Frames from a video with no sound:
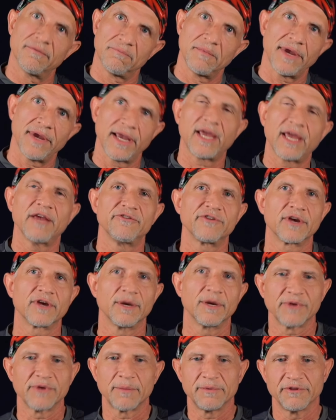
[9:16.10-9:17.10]
in case it
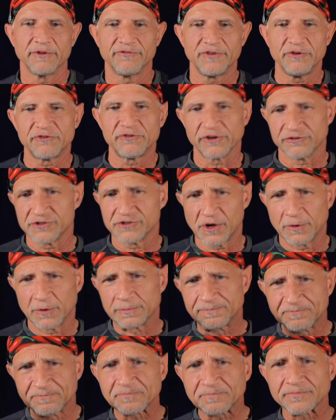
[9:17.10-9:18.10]
comes up in the future.
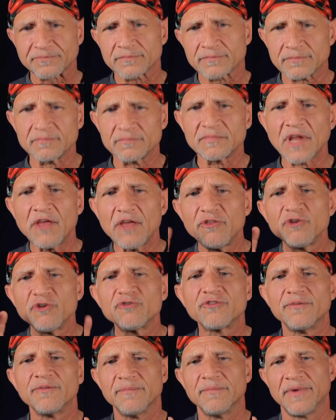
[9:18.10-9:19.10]
So there's